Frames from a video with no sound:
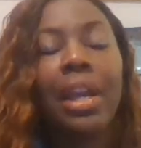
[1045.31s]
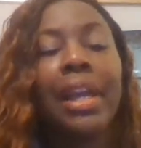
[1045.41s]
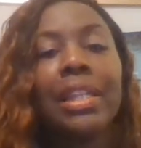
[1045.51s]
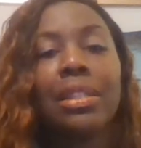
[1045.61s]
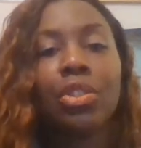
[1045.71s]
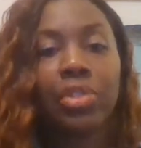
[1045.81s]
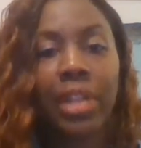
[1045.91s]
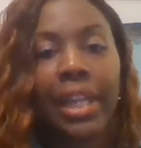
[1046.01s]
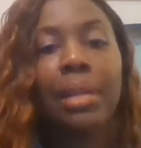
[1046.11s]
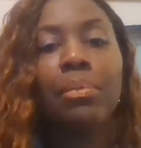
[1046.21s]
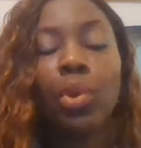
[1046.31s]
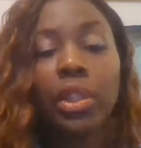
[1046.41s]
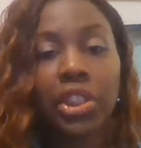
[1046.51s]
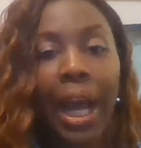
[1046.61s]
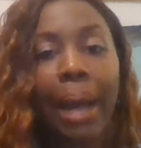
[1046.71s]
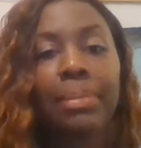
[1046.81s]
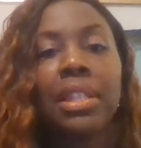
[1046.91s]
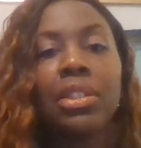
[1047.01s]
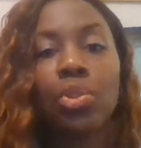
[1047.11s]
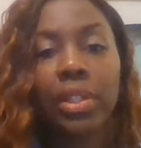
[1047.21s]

He's creating more jobs. He's